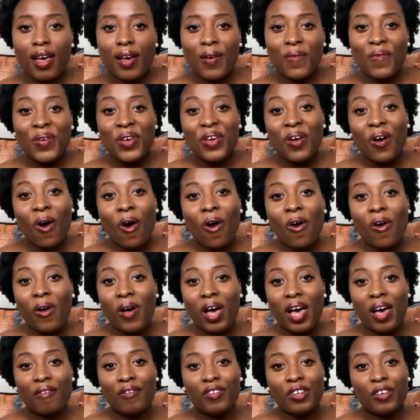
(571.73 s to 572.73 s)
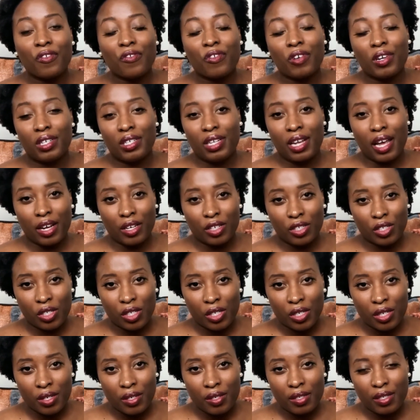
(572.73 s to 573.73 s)
we all have different
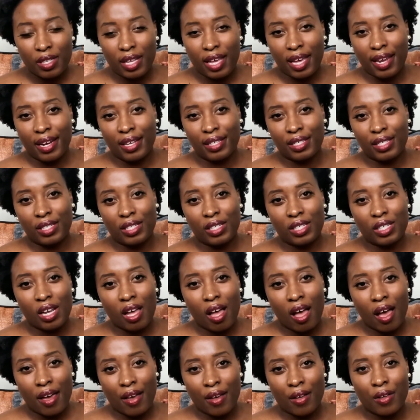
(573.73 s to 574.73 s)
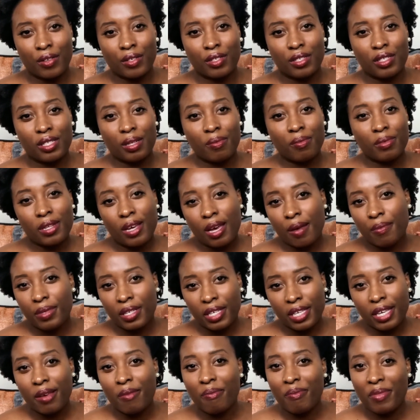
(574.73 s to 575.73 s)
textures, and as a child sometimes it
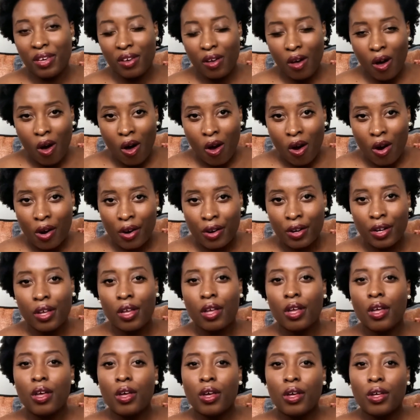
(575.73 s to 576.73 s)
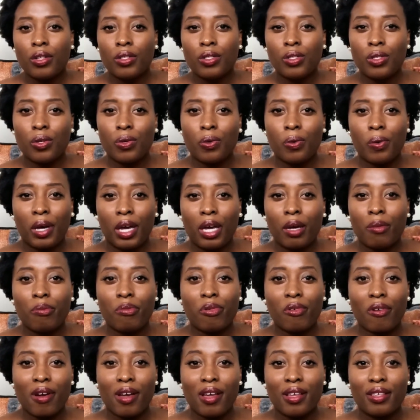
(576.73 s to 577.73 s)
can be hard to
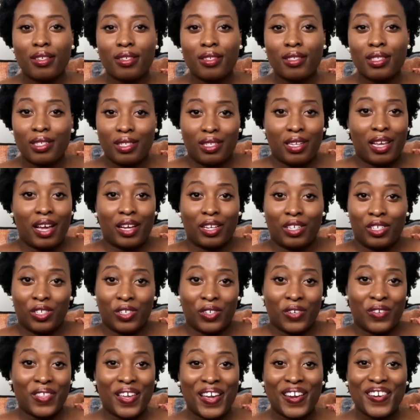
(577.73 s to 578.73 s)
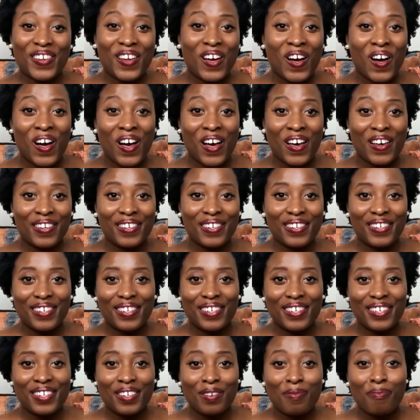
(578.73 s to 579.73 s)
embrace the texture that God
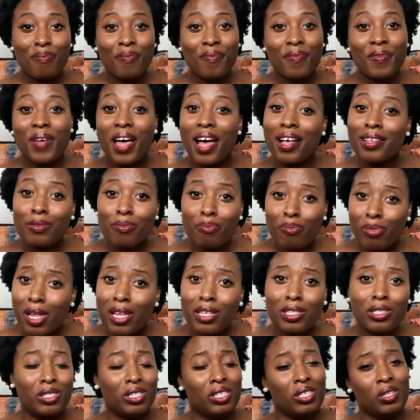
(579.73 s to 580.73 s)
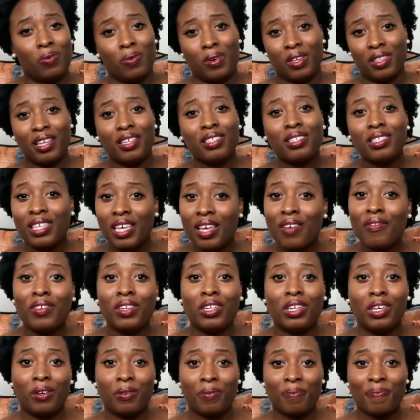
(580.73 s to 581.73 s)
has blessed you with, has given
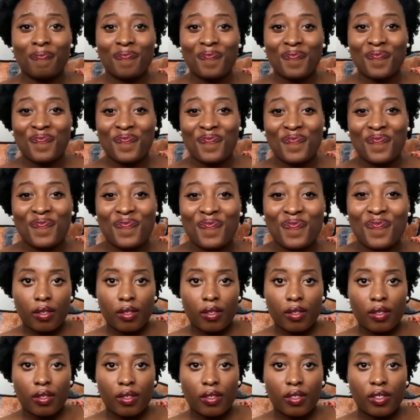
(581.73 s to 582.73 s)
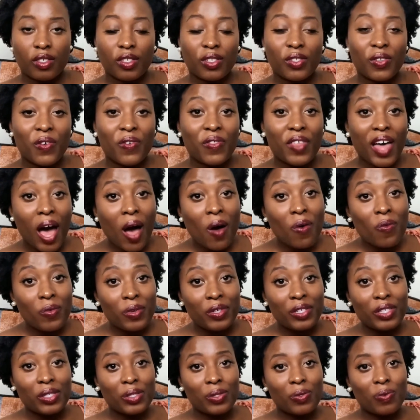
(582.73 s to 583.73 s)
you. So that
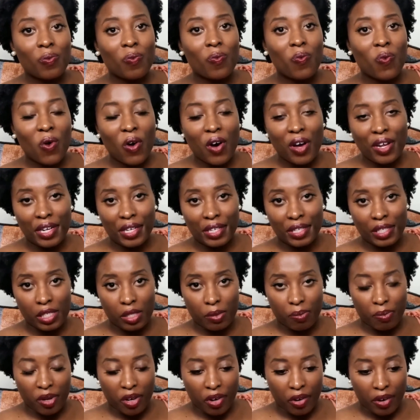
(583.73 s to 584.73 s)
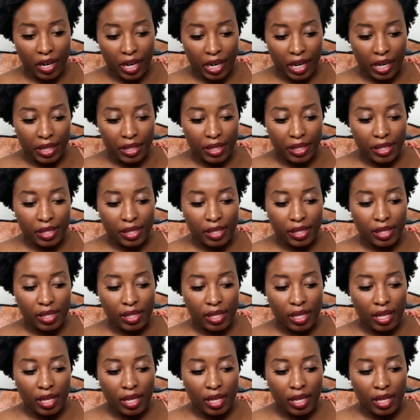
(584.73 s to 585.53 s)
was one experience.